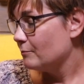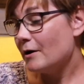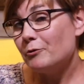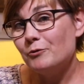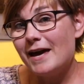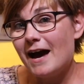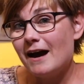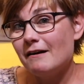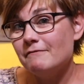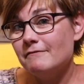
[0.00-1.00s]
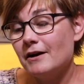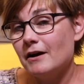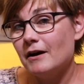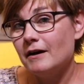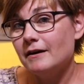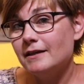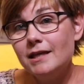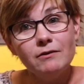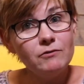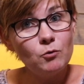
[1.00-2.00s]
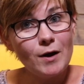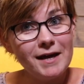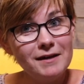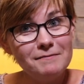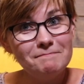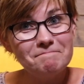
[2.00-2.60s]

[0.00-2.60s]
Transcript: But we have a giveaway.